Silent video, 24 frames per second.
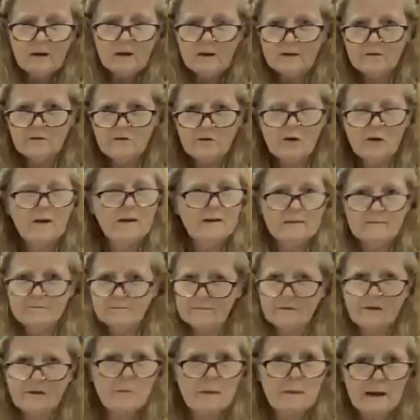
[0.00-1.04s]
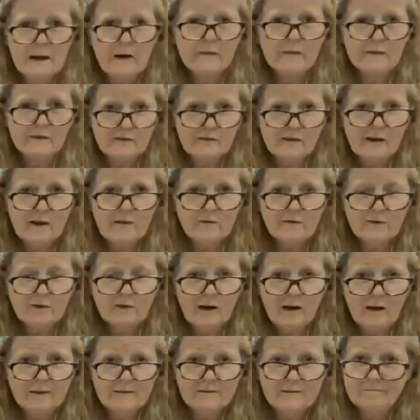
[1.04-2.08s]
to be on the safe
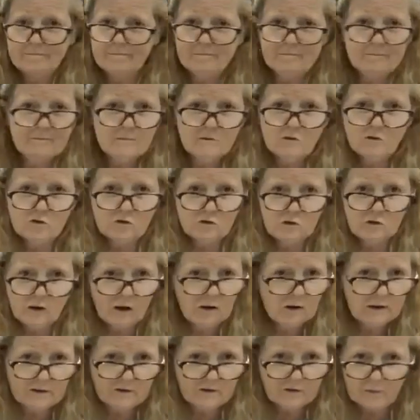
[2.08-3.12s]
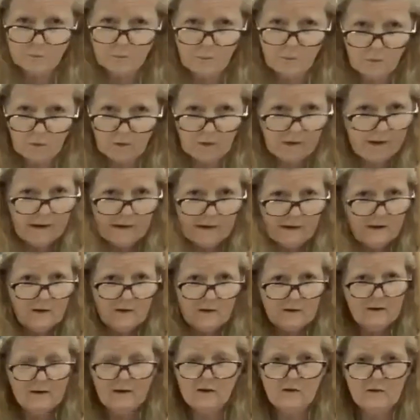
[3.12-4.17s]
side, just dull it some more.
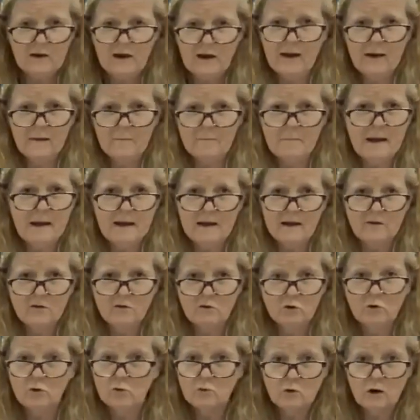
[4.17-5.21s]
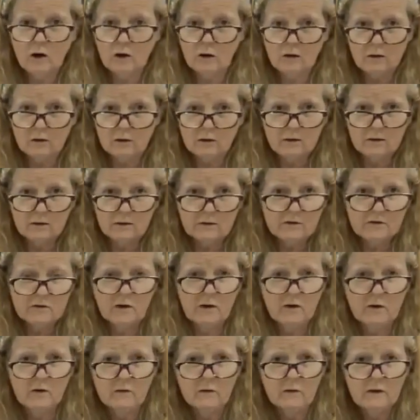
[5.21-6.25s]
You can't make it too dull.
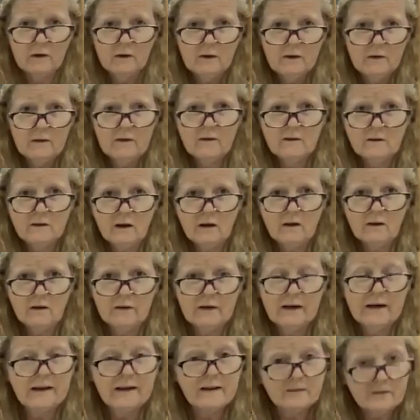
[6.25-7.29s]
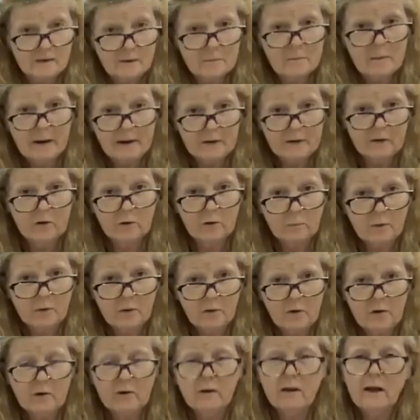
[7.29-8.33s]
So the duller it is, the better it'll
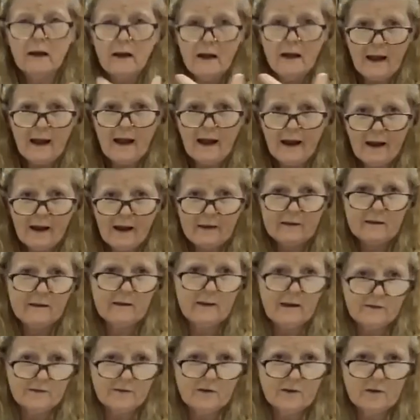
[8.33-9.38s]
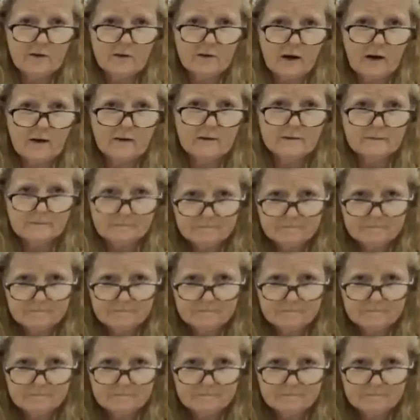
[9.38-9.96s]
pull and the less it'll cut.